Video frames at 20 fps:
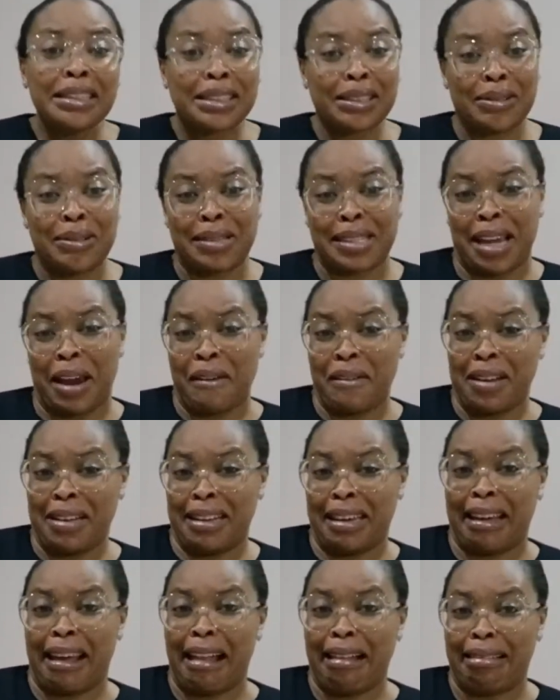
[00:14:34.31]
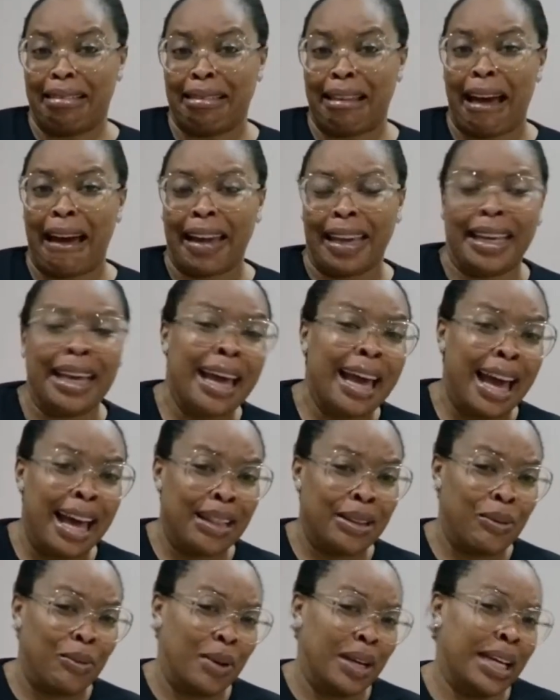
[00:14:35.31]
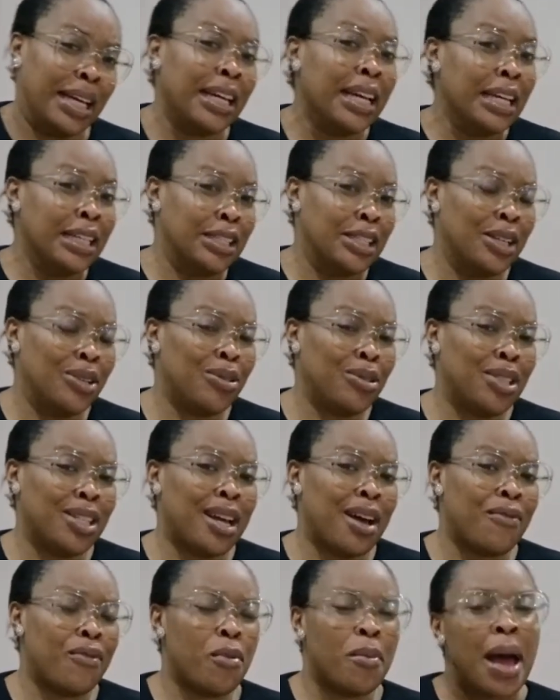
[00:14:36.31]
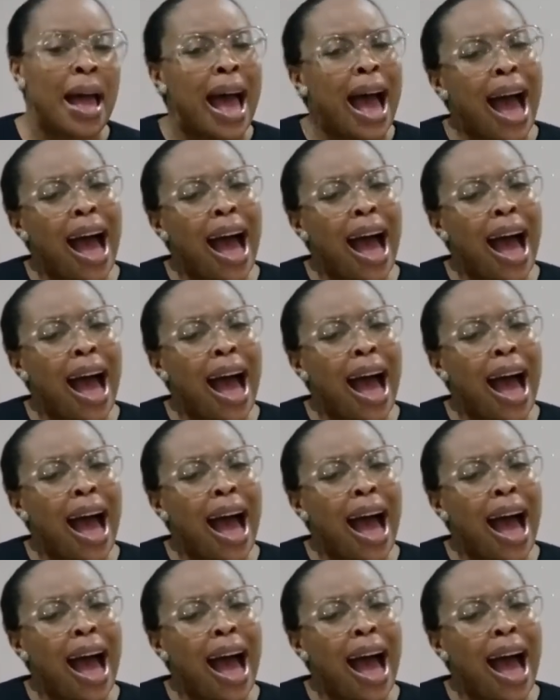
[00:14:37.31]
she knows Carolyn can lie. Anyway, she knows she can come.